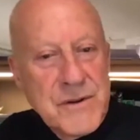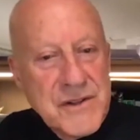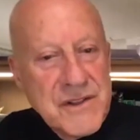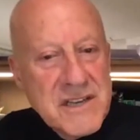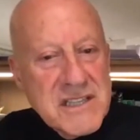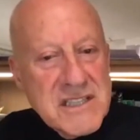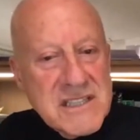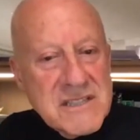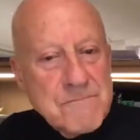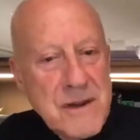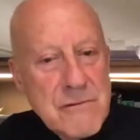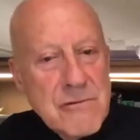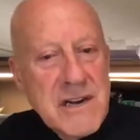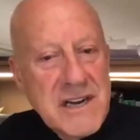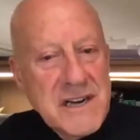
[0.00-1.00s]
but the
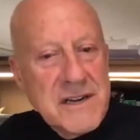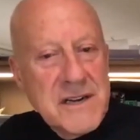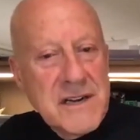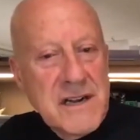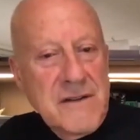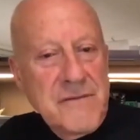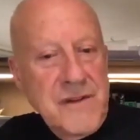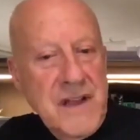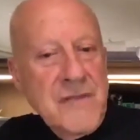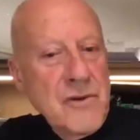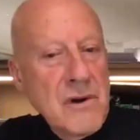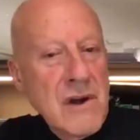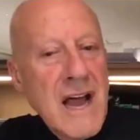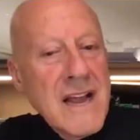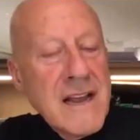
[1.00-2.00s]
spirit, if
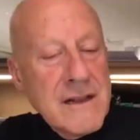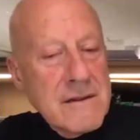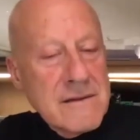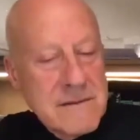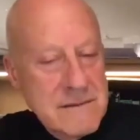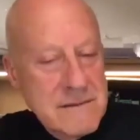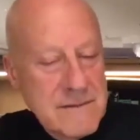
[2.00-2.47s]
you like,